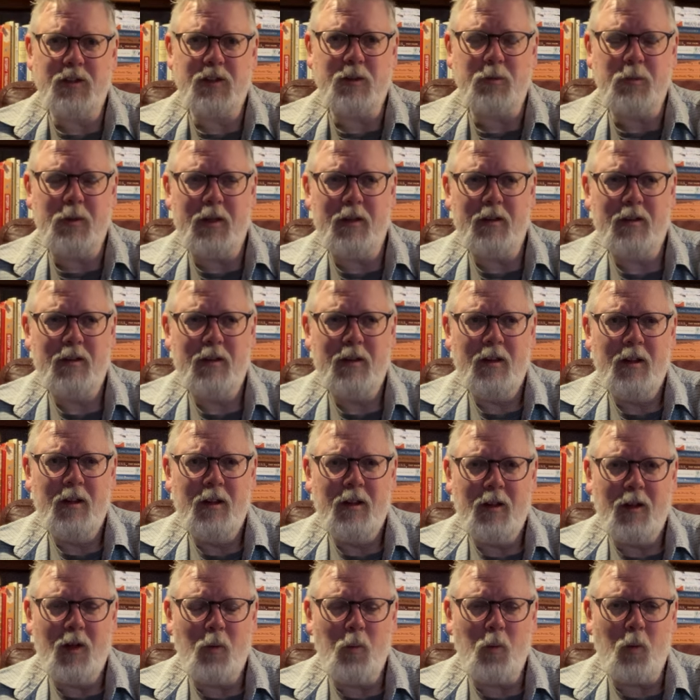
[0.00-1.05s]
Smith
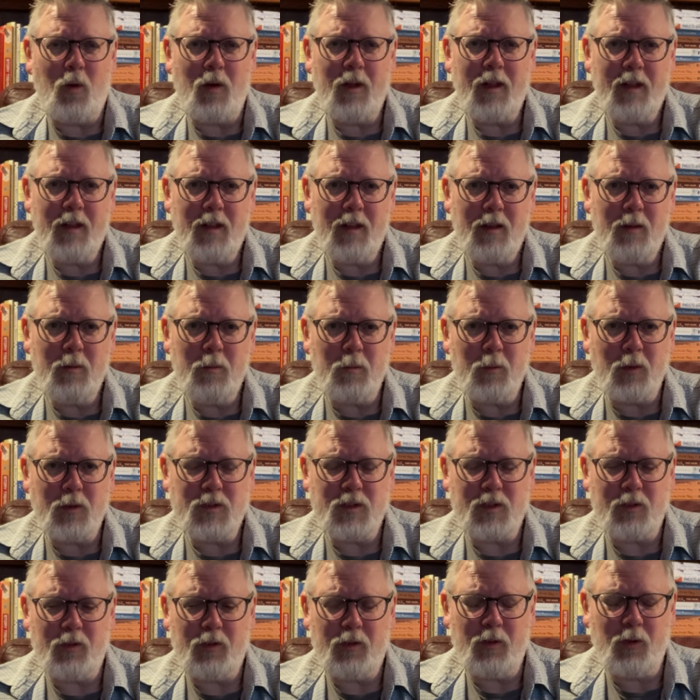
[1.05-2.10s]
and what he
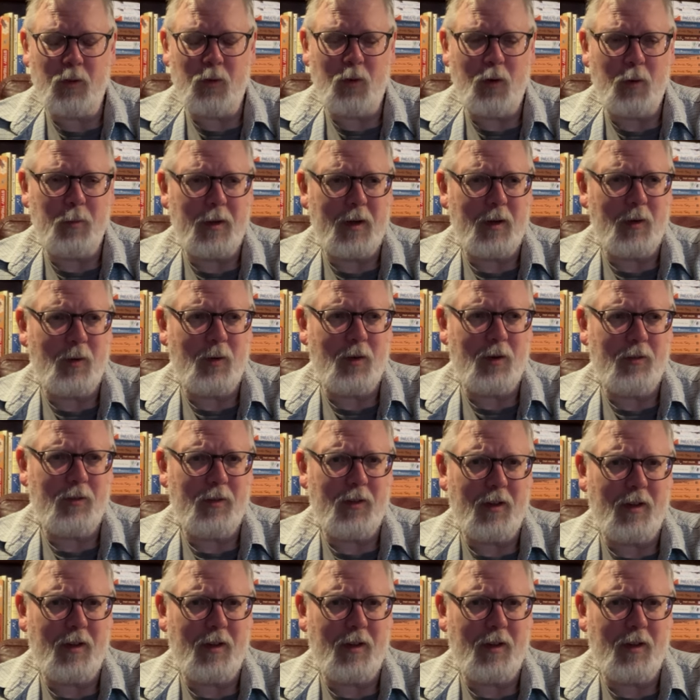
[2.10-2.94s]
must have thought about all of